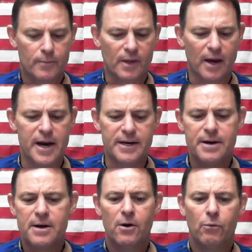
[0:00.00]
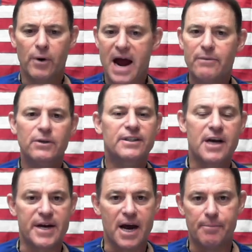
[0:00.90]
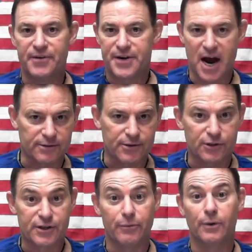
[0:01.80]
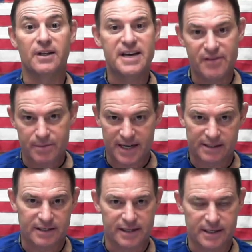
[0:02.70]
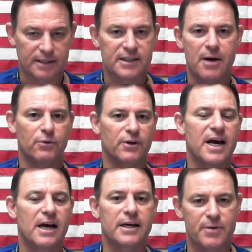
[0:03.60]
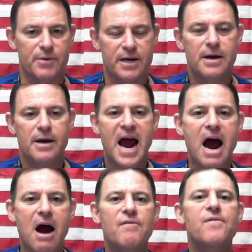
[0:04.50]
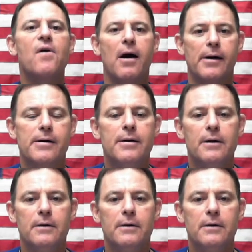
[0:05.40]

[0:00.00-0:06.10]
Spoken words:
And when I was coming up, the doctors that were leaving medicine at the time were telling me how far